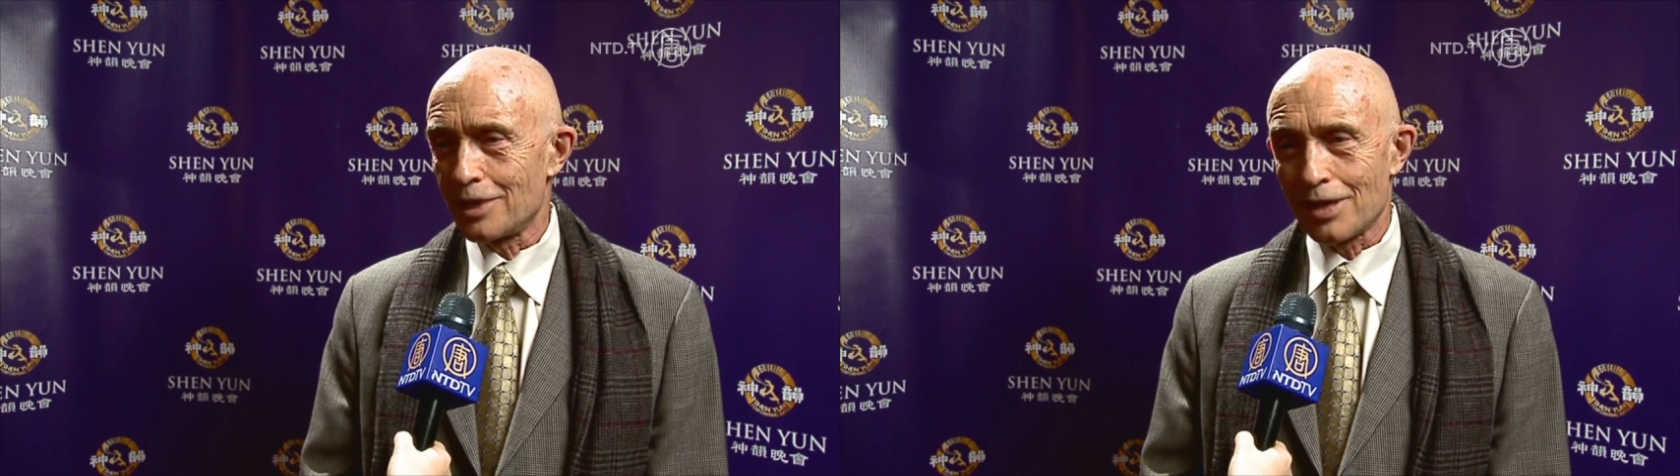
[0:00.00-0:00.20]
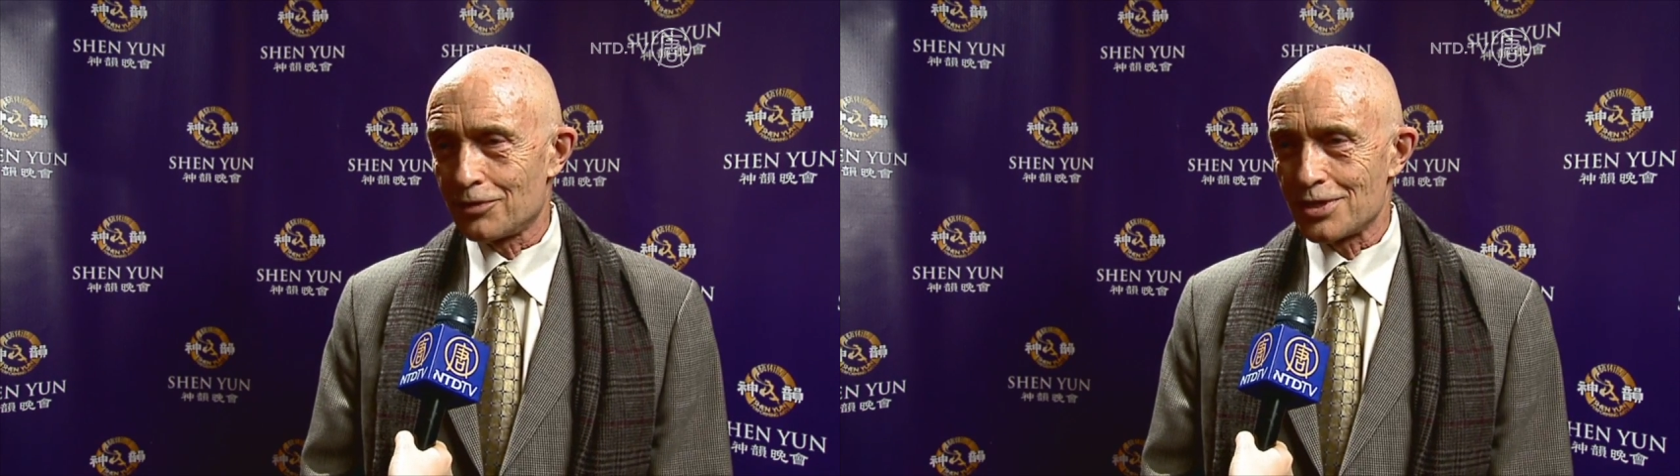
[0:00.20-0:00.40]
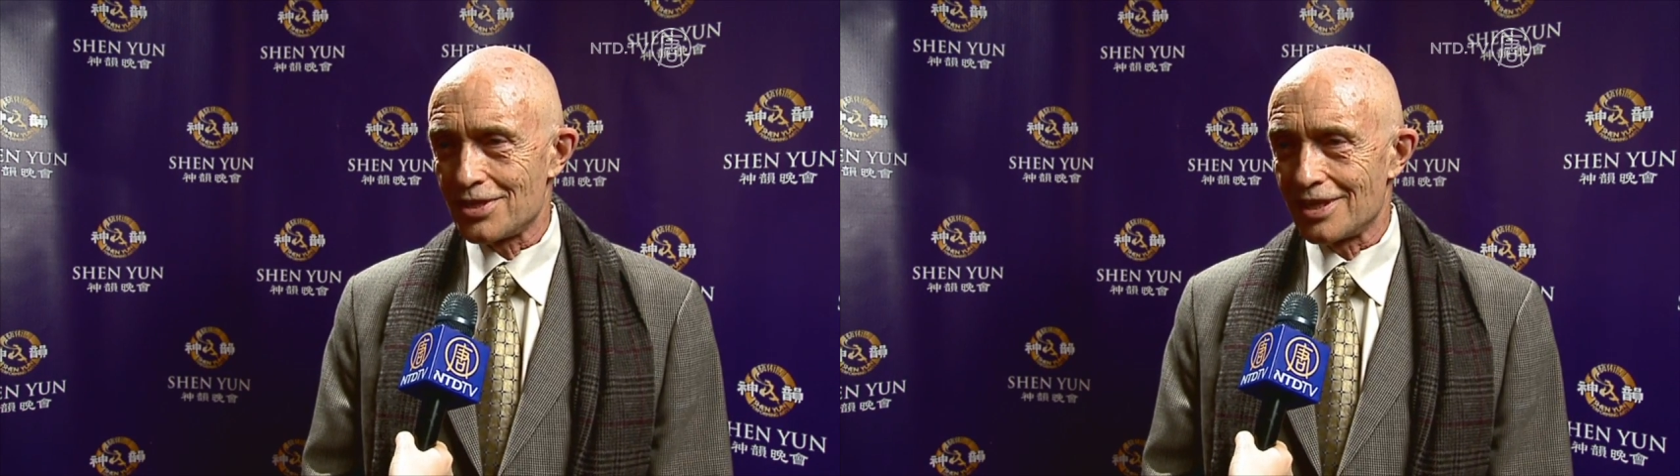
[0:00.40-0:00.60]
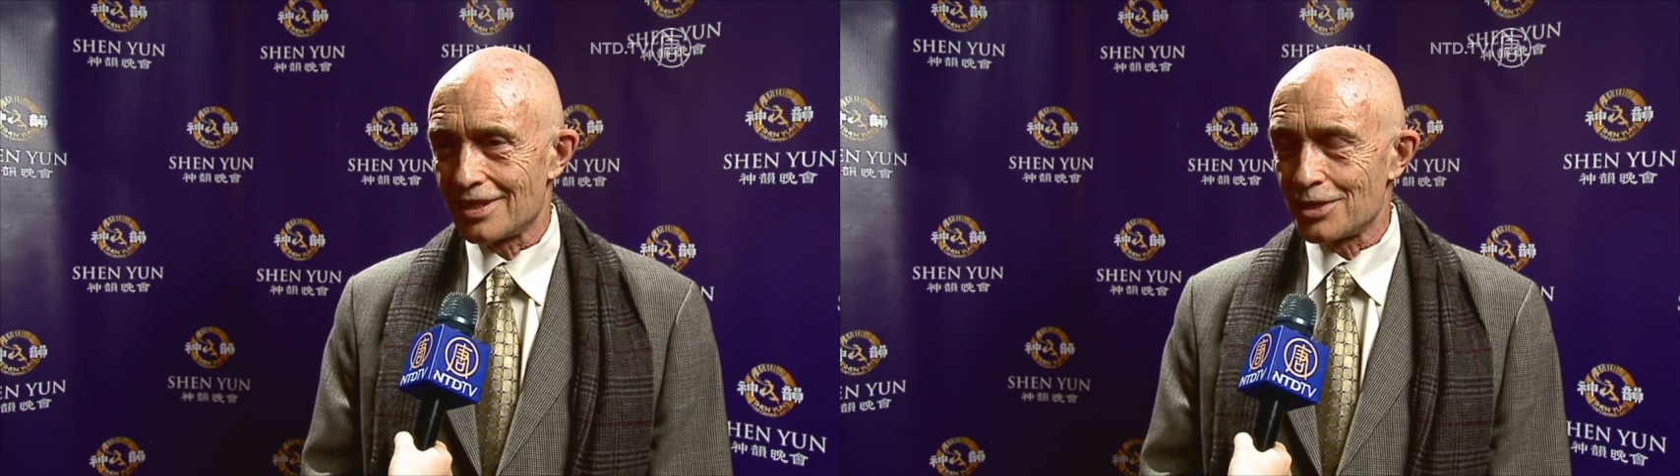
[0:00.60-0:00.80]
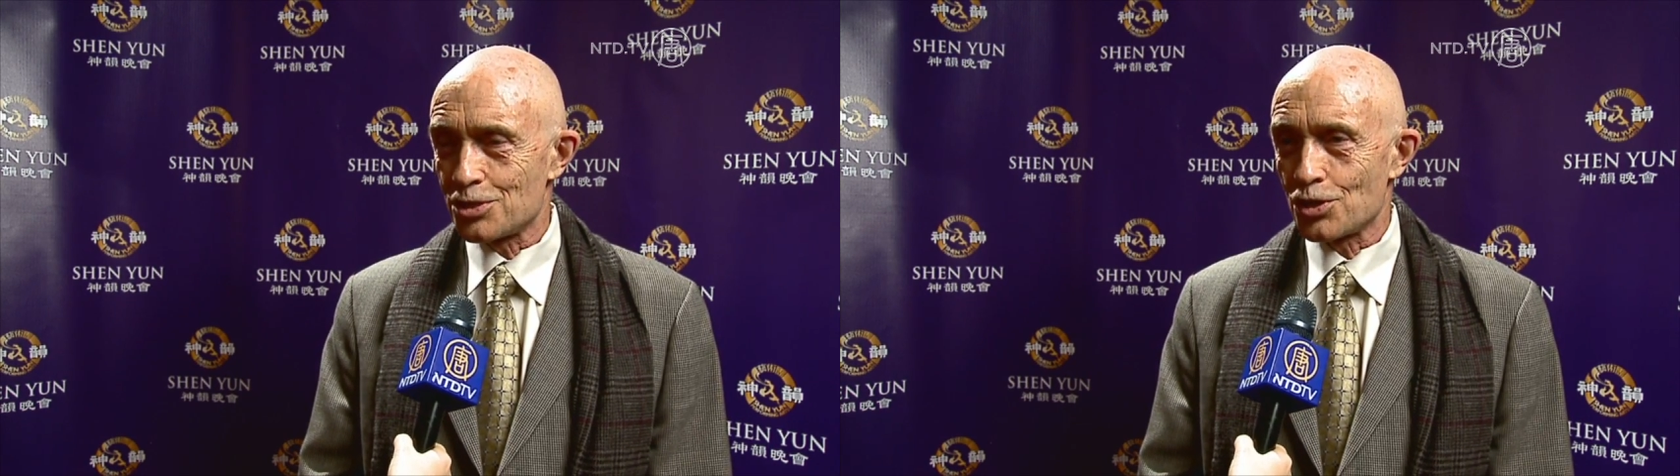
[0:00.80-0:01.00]
We have to see
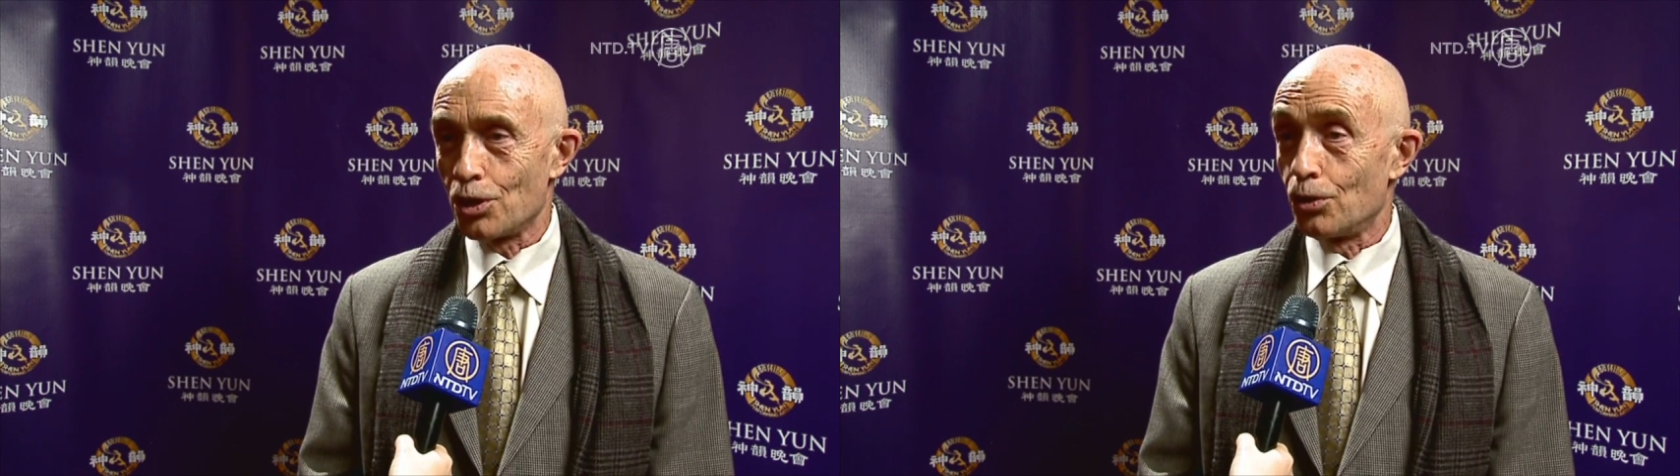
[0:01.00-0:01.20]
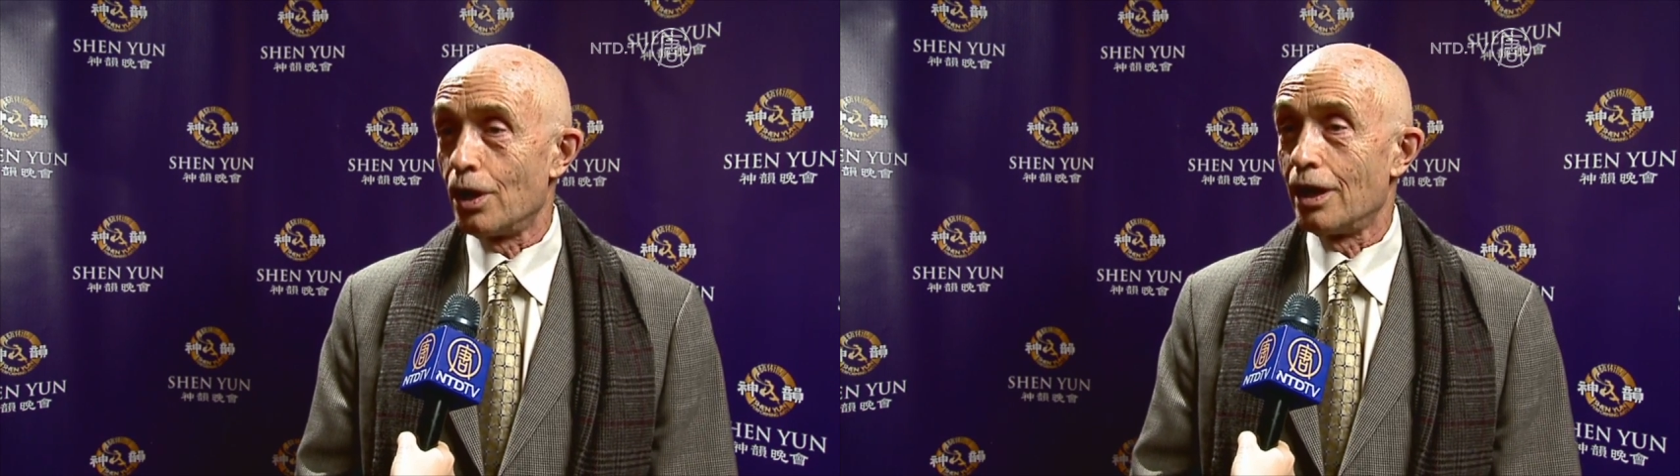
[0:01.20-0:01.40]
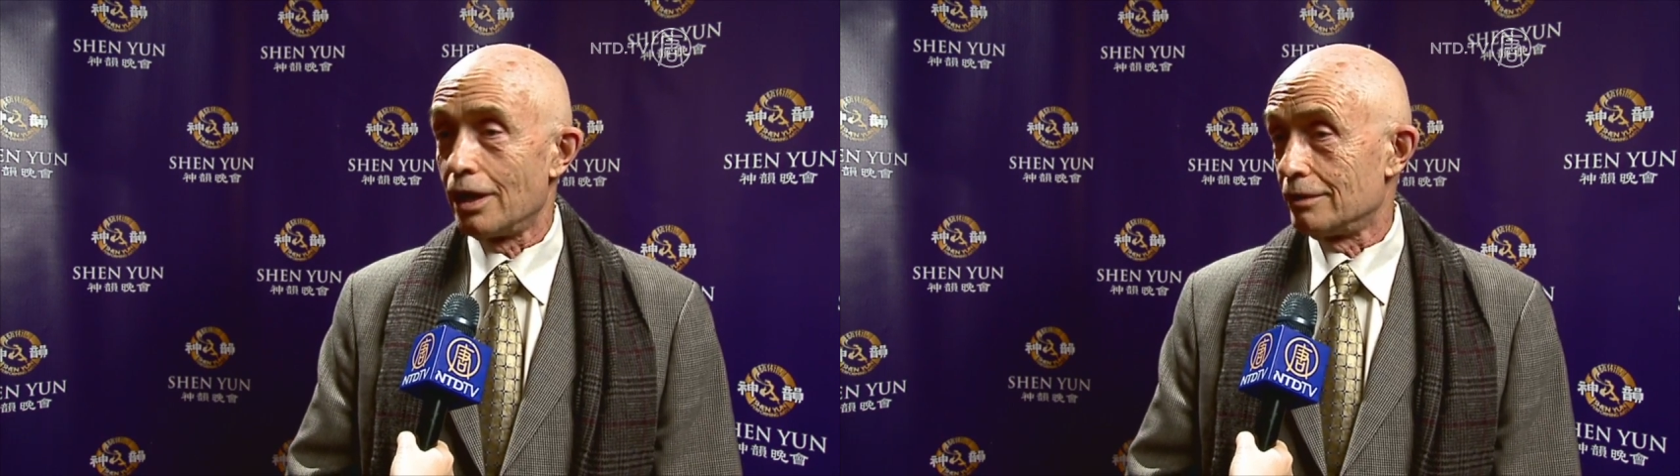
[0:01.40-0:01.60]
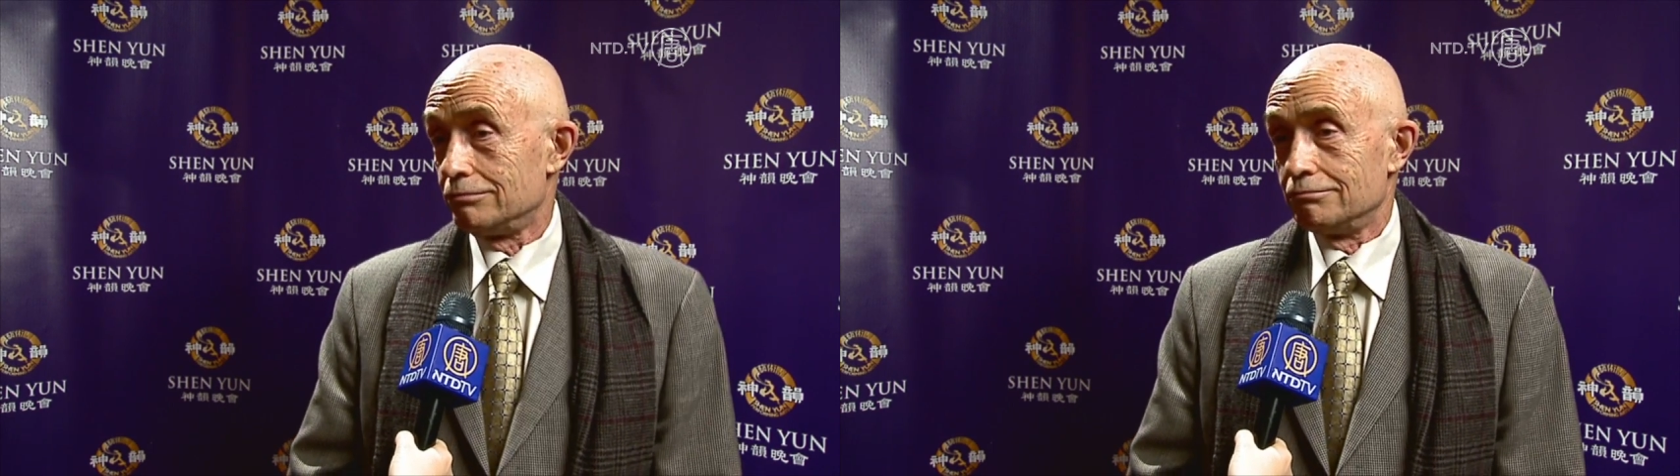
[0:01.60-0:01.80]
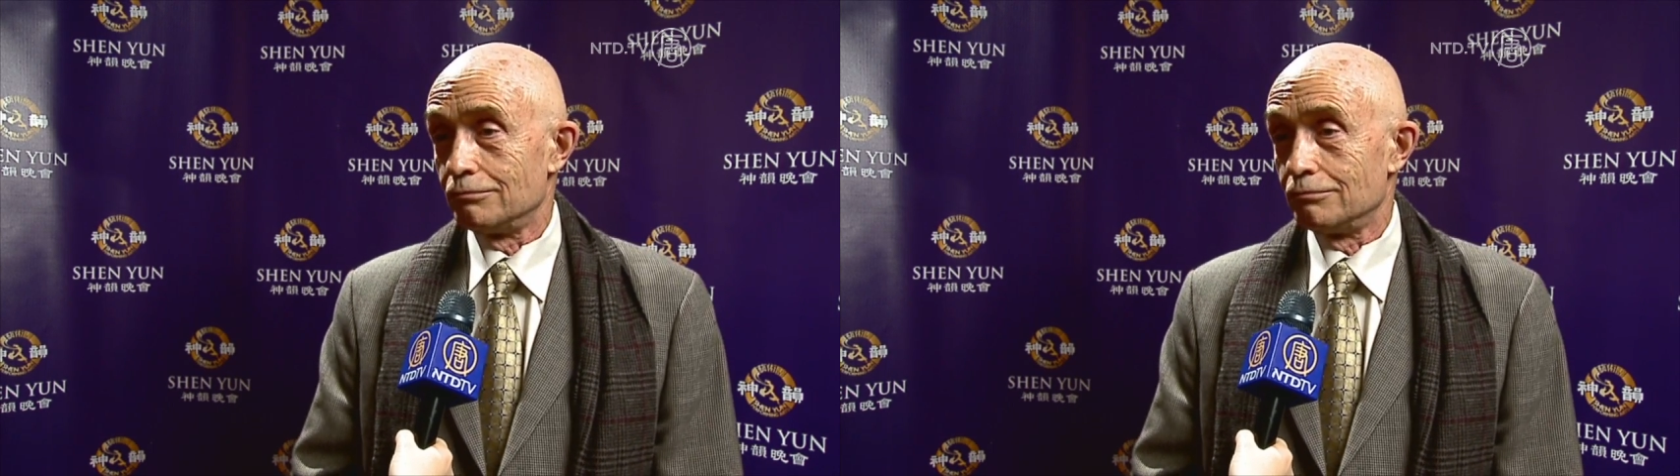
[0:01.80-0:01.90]
it. And so